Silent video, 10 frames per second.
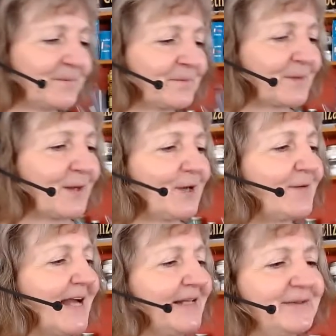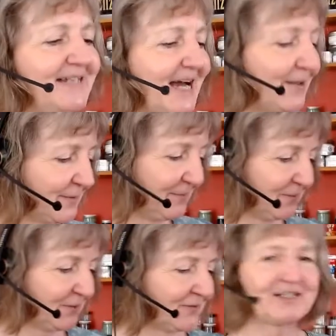All right, now we
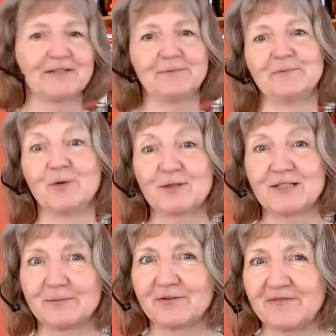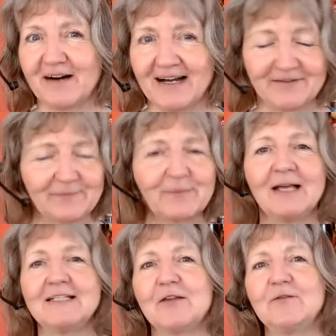move on to book number 5.
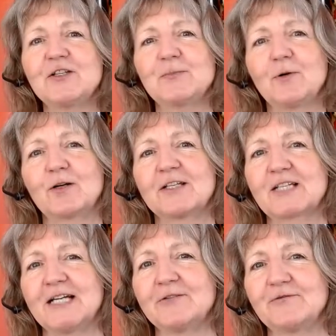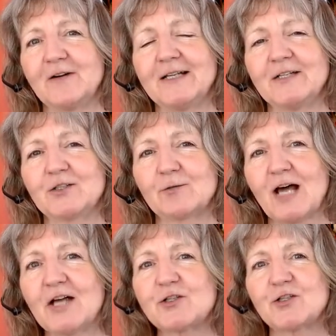Now this book is kind of funny. So
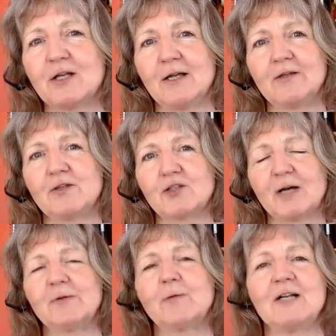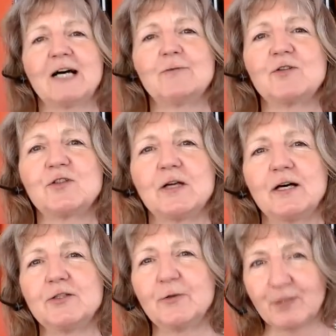last summer when I was
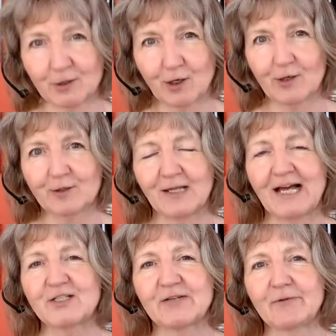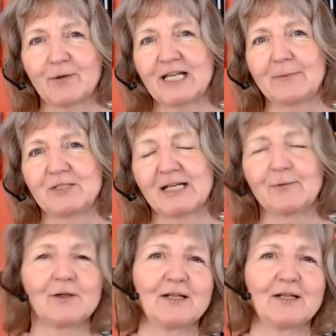doing an art class, everyone kept saying, well,